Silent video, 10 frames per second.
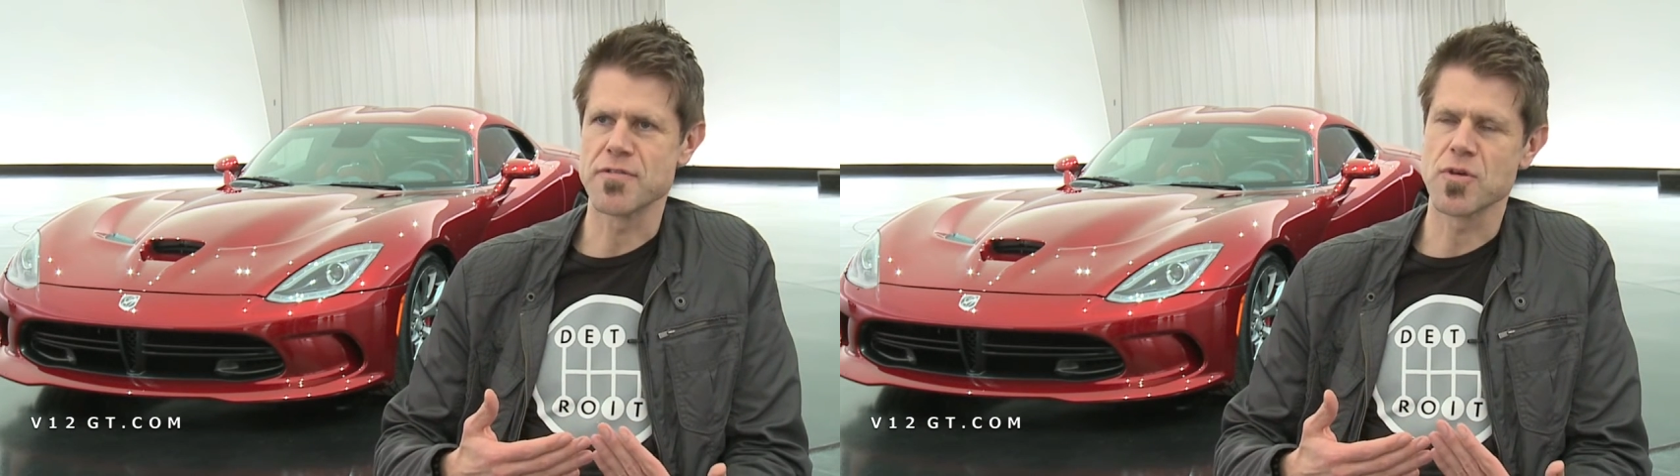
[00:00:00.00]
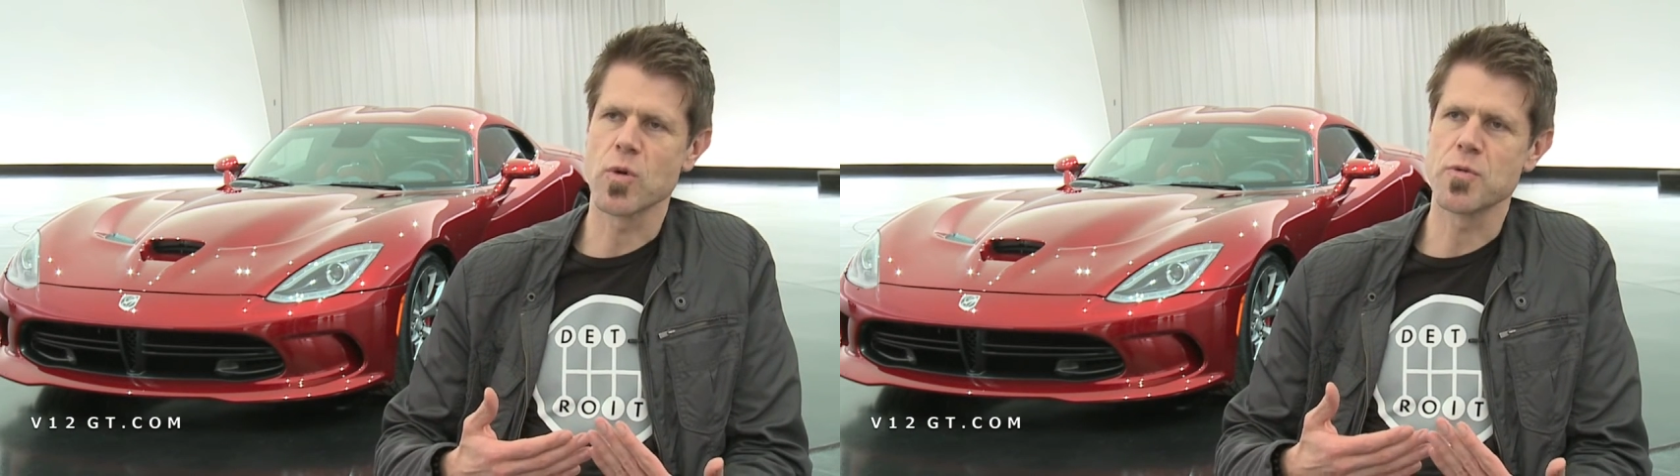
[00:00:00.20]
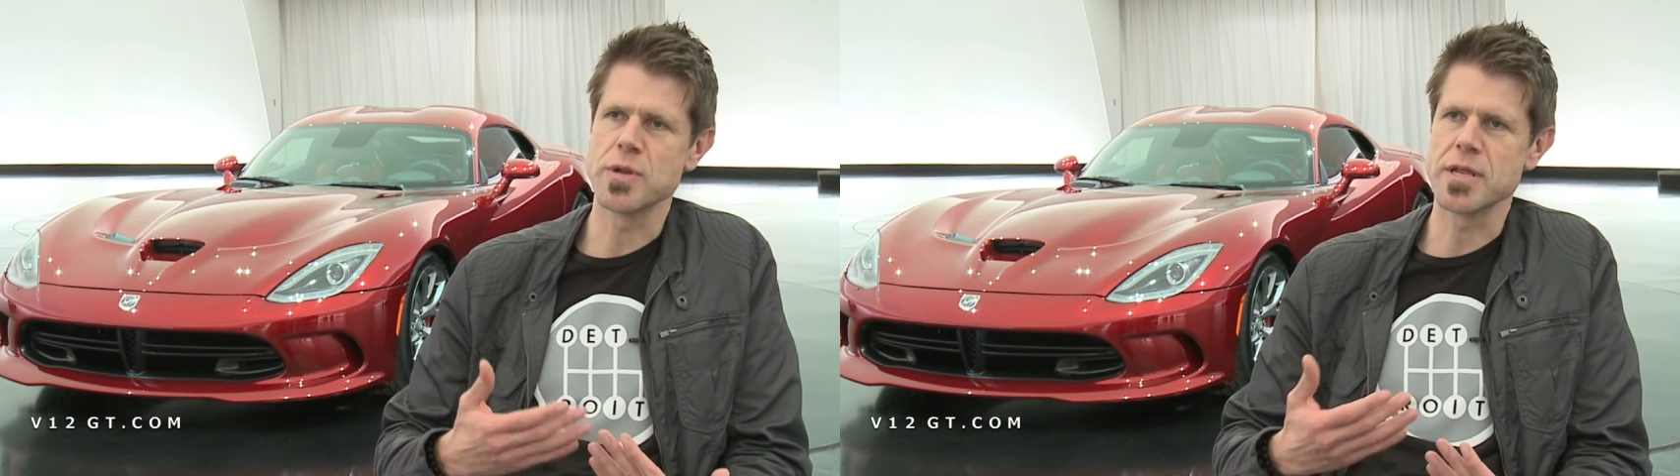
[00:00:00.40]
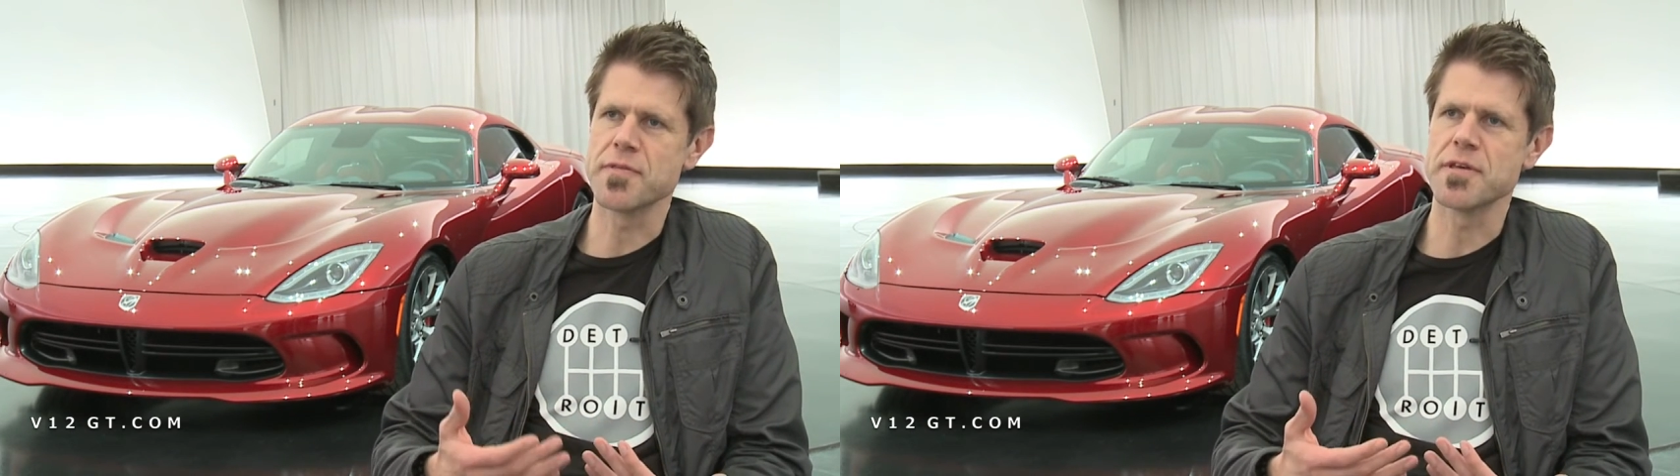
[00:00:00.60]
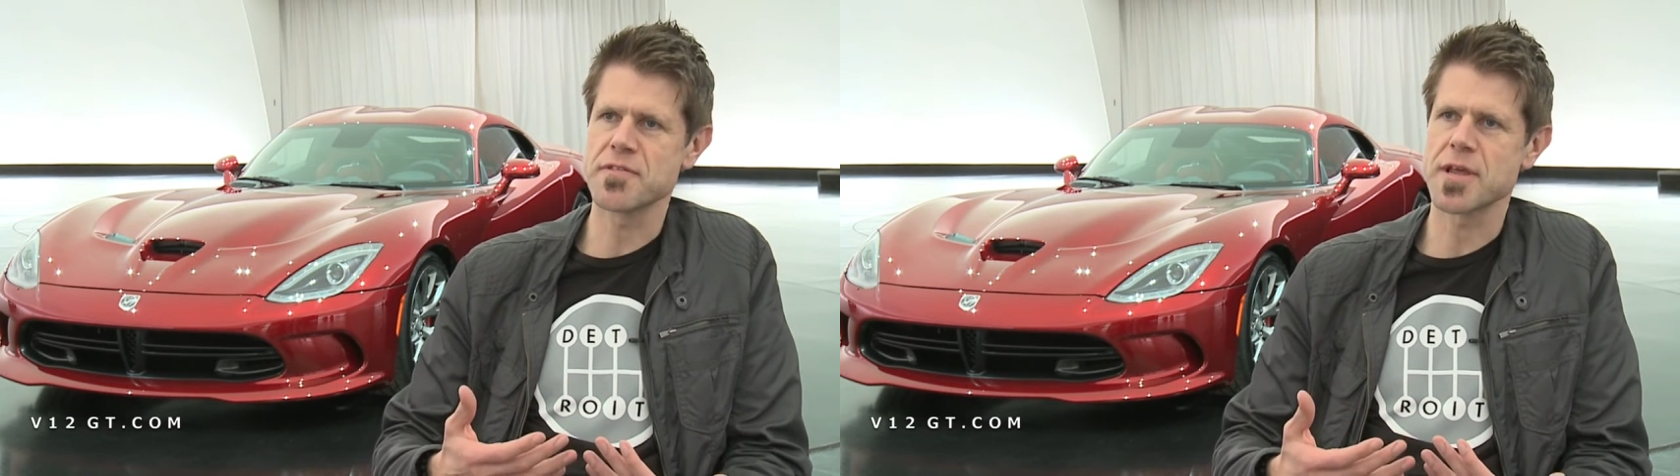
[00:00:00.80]
So what we did
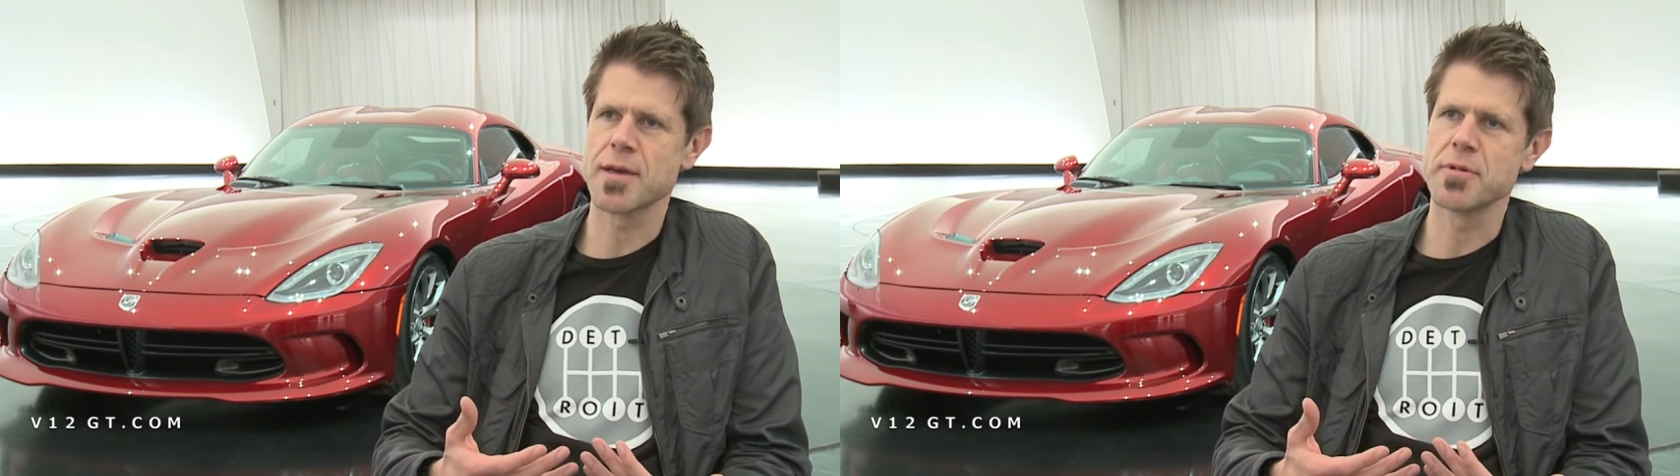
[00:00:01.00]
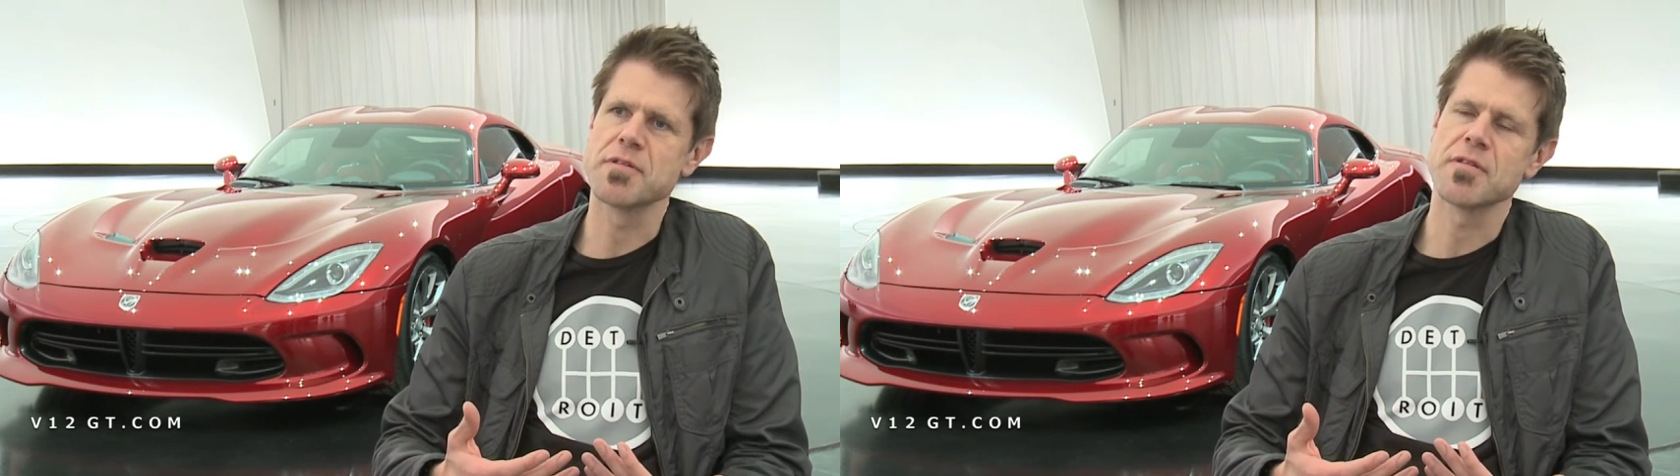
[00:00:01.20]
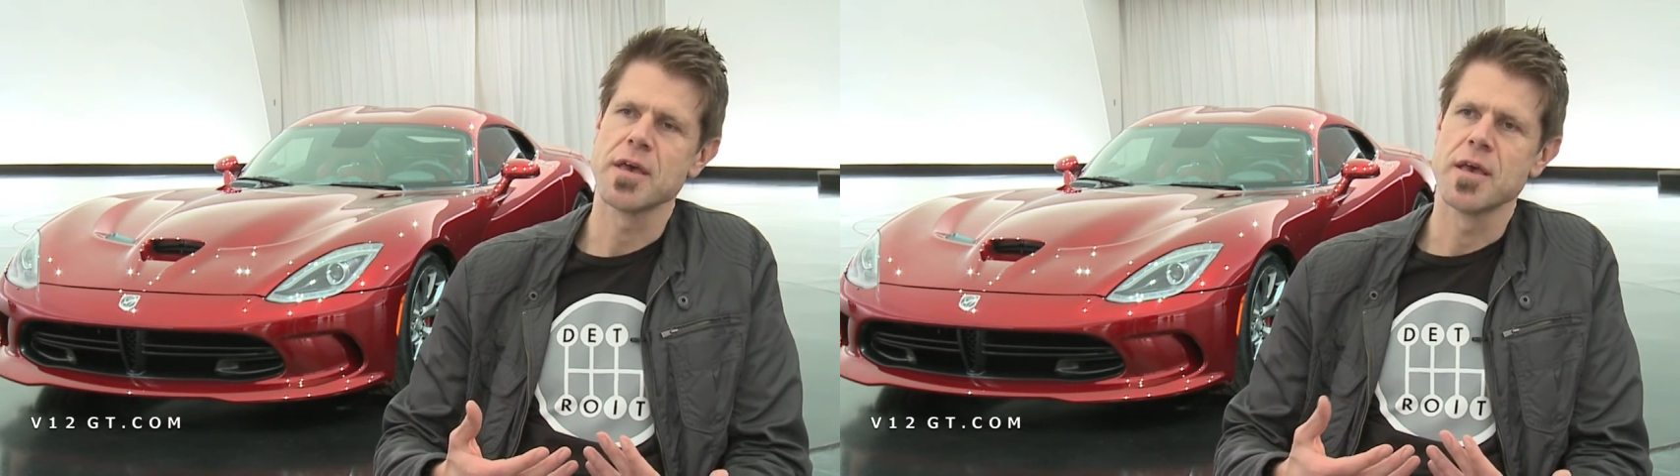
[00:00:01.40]
this time is